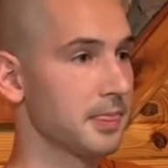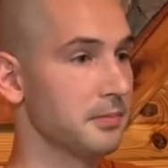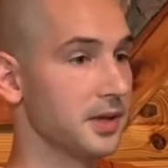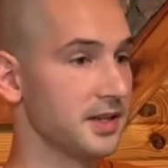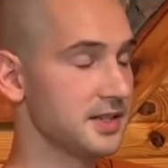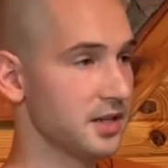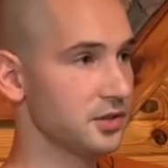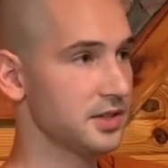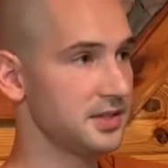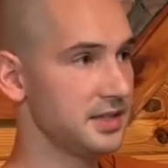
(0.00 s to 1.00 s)
but
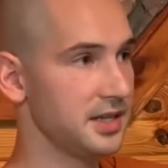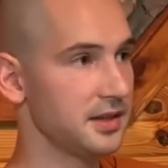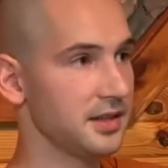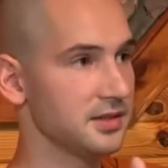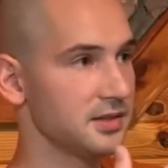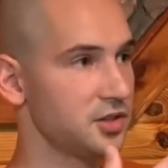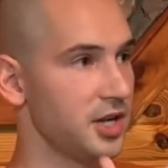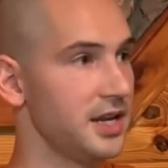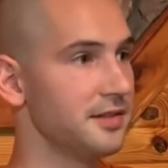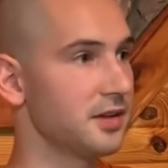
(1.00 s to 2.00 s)
essentially seeing this
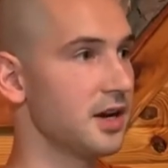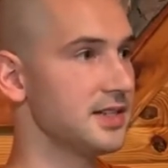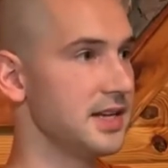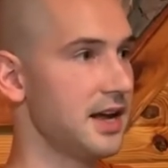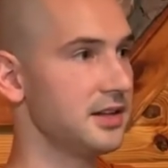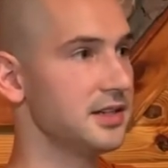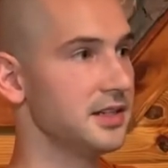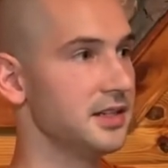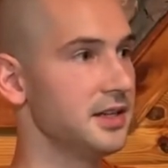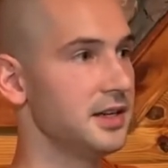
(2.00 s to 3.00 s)
chain of
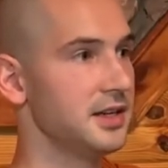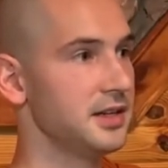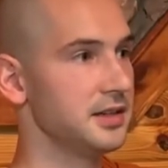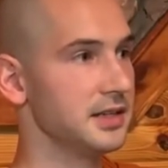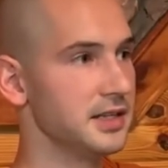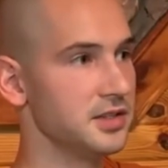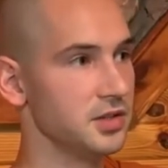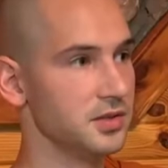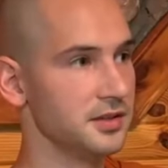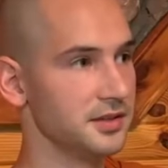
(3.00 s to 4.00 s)
causality leads
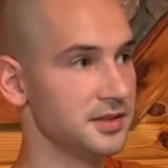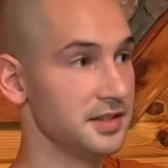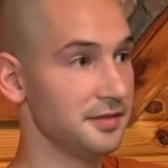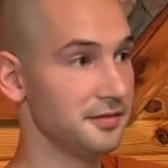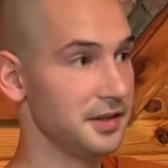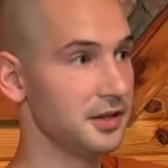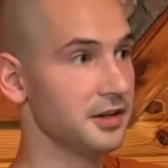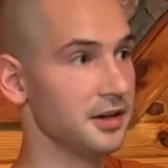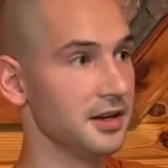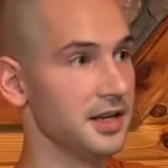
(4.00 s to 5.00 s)
you to see
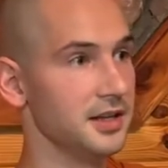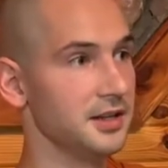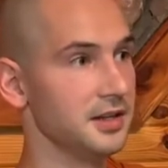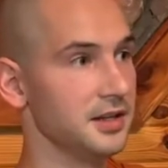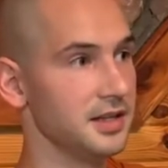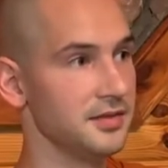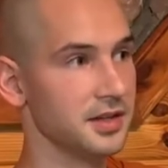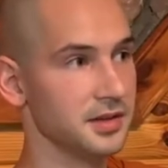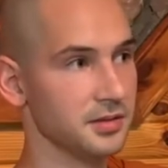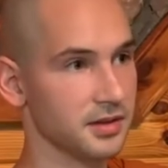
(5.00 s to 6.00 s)
fear in
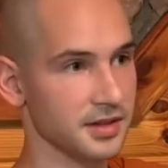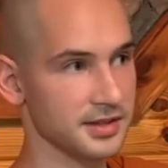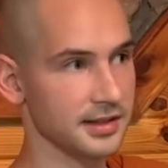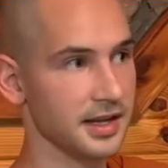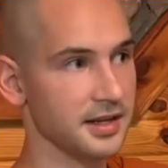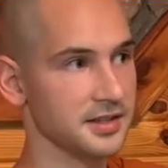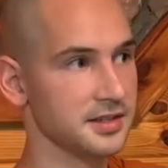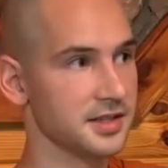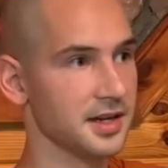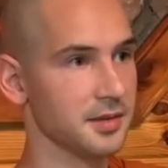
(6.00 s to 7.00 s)
even the
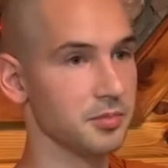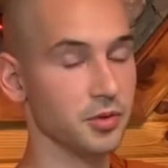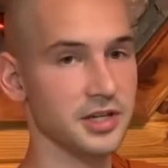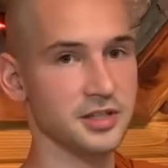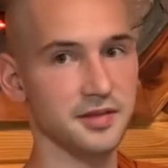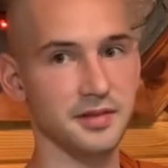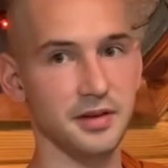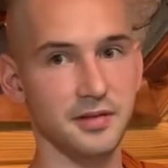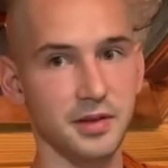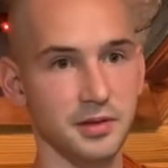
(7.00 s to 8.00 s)
slightest breach of
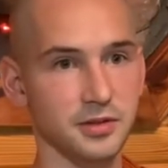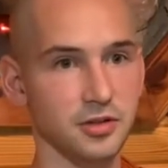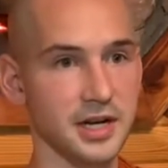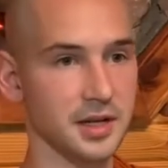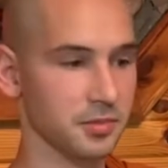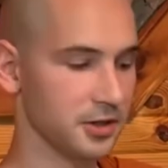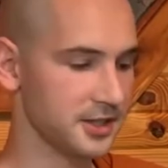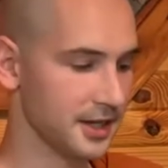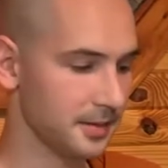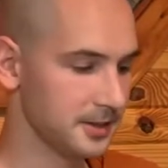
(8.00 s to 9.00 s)
the training
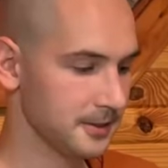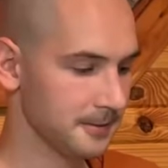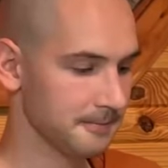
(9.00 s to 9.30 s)
precepts.